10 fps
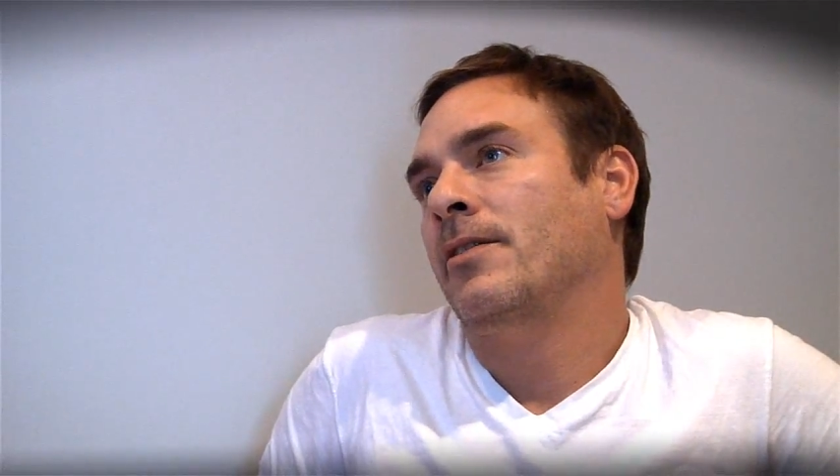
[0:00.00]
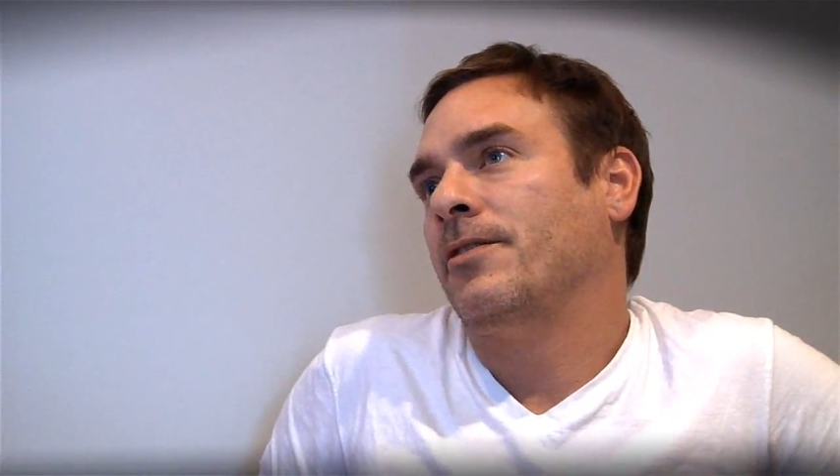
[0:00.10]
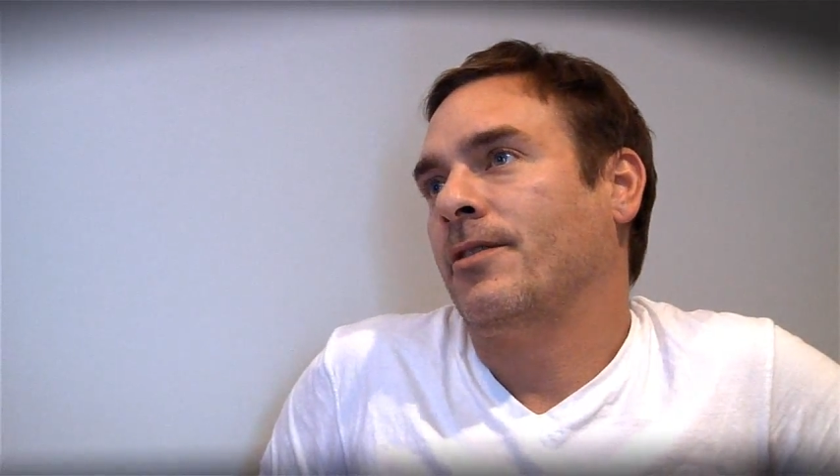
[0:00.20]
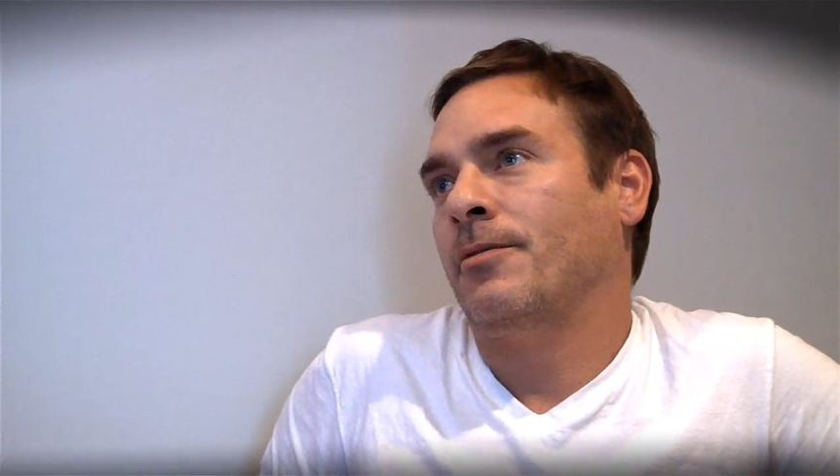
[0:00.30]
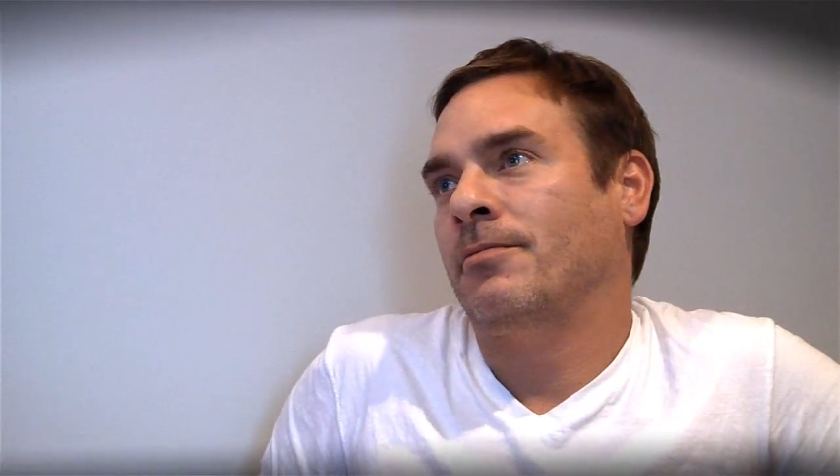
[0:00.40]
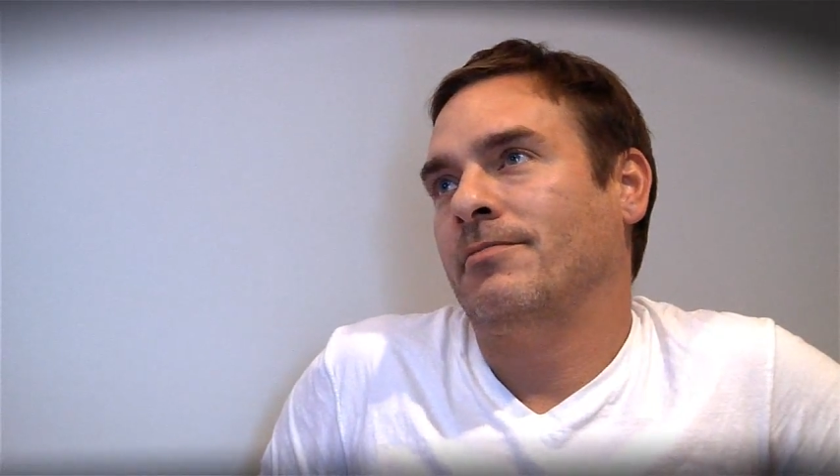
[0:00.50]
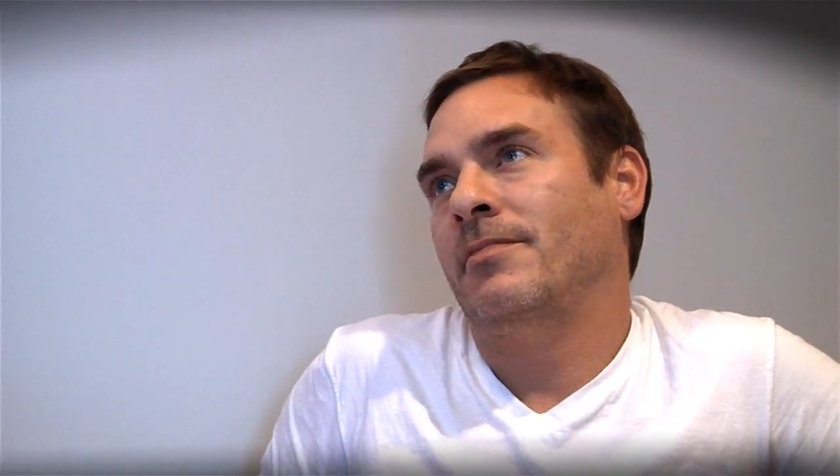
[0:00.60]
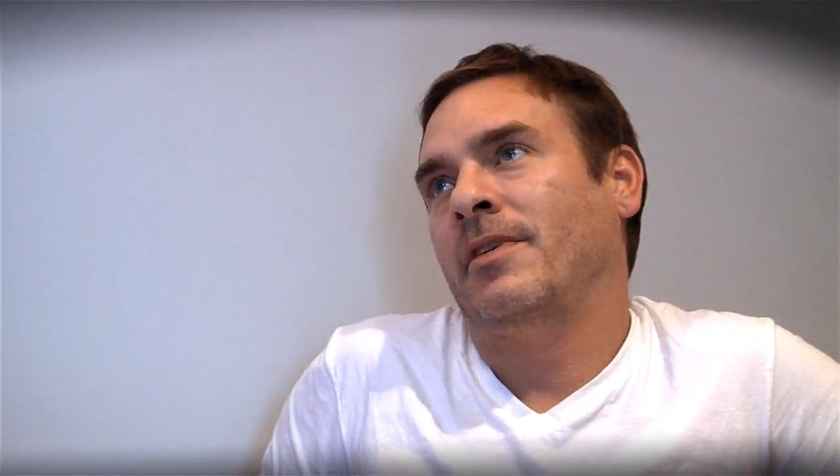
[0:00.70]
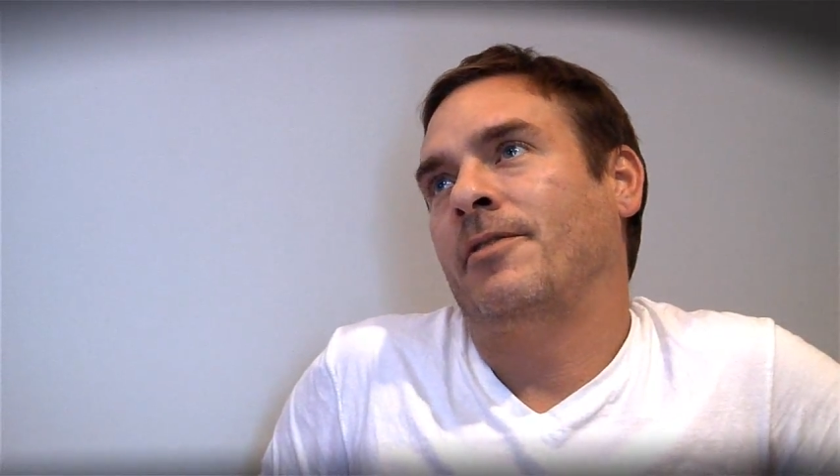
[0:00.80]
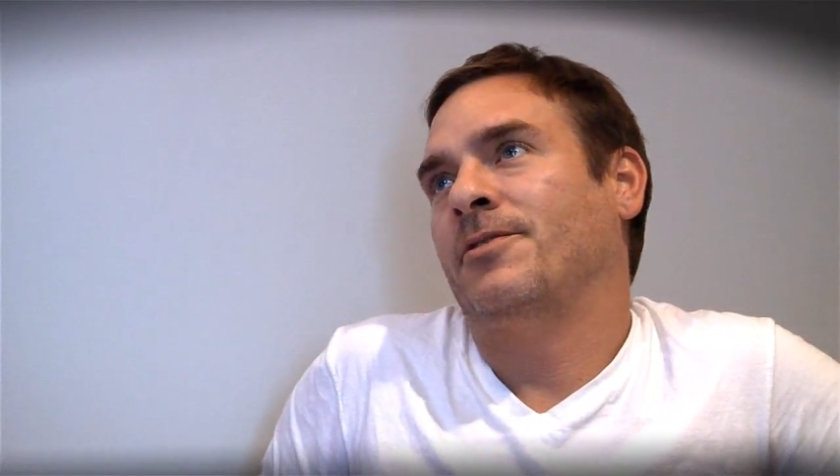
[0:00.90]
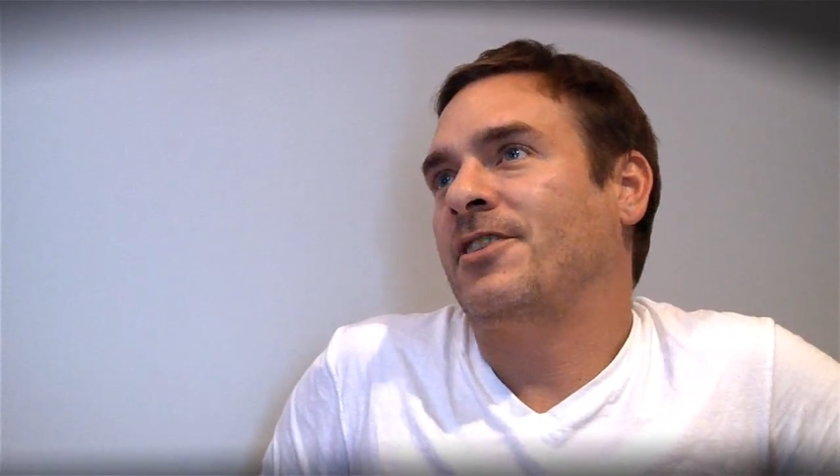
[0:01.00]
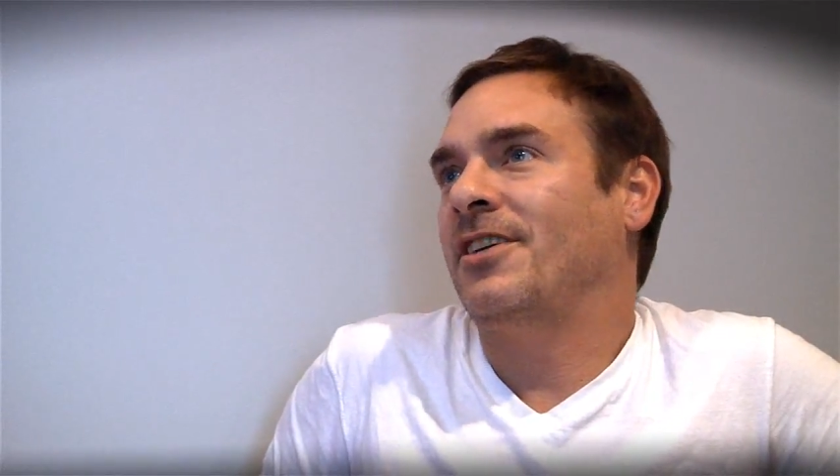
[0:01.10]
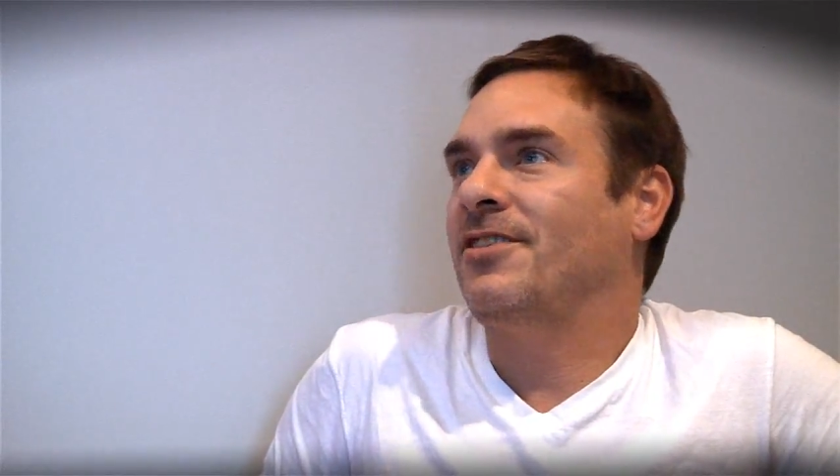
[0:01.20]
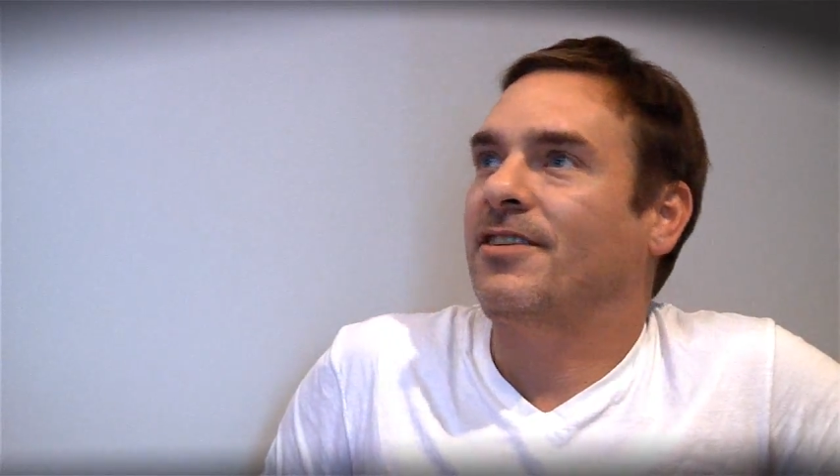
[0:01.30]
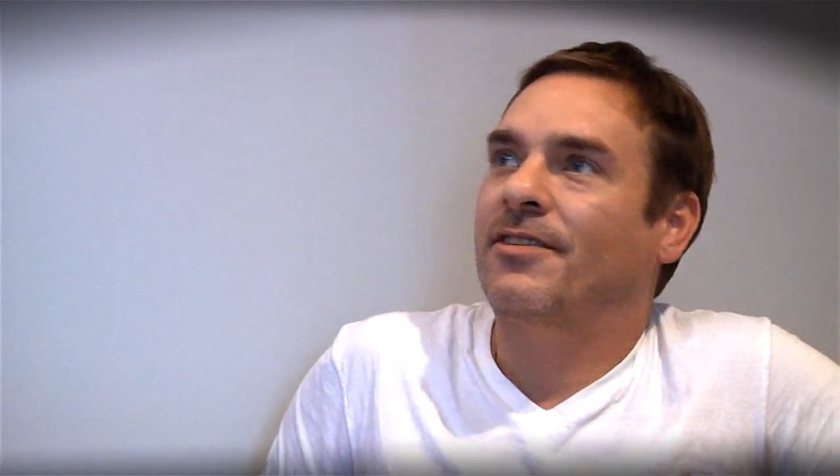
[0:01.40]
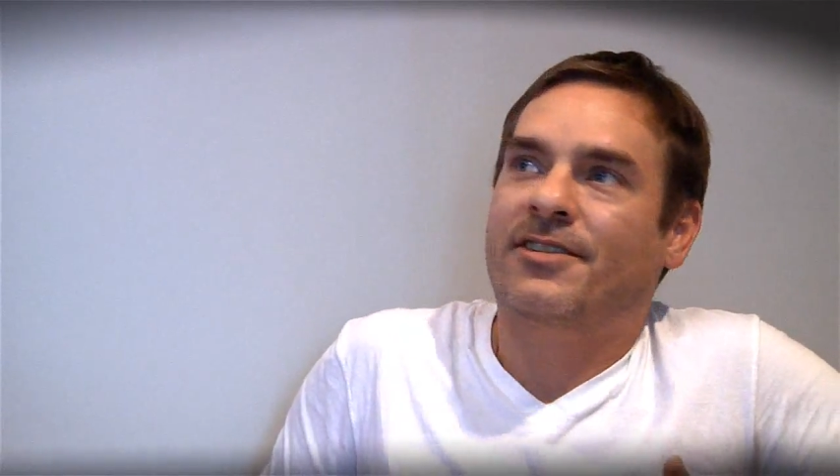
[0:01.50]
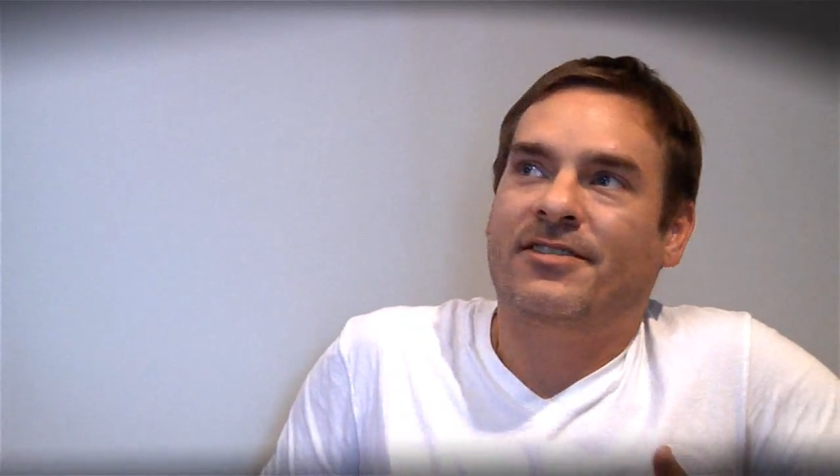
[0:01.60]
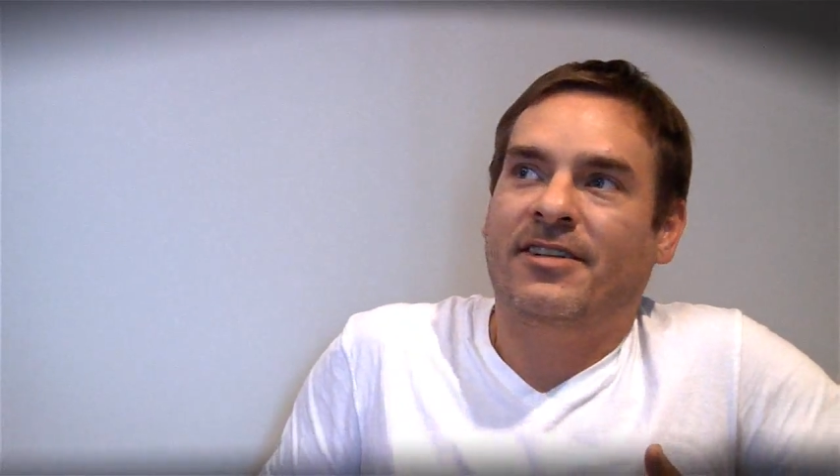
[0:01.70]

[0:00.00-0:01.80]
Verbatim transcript: So if those changes are